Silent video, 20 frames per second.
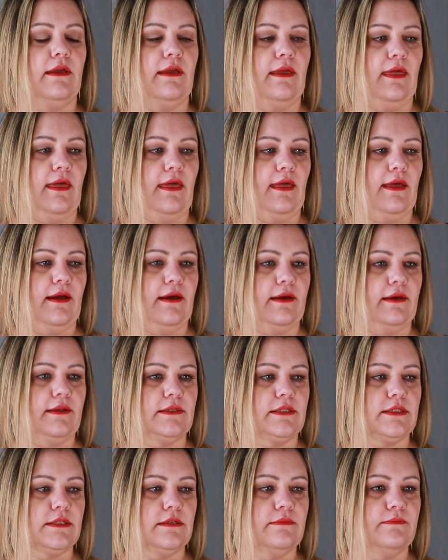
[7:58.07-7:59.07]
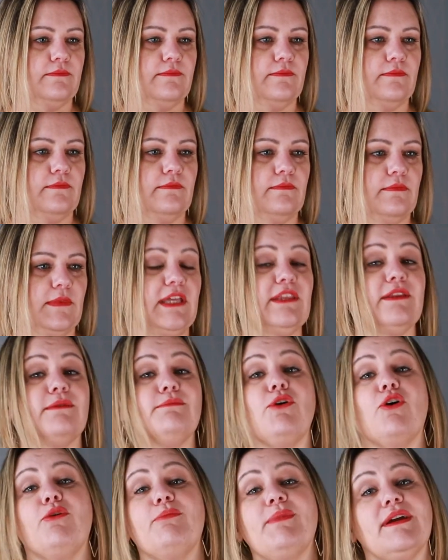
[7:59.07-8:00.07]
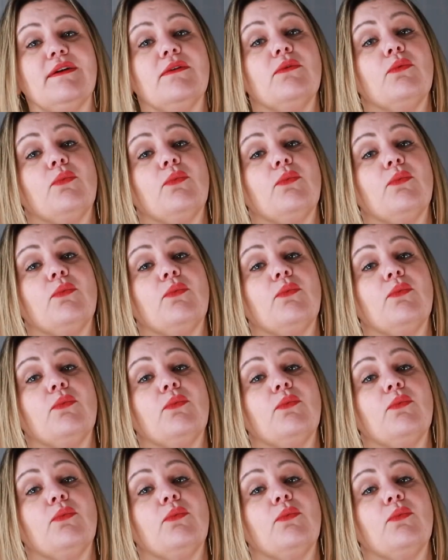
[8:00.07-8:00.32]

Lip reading: And in the moment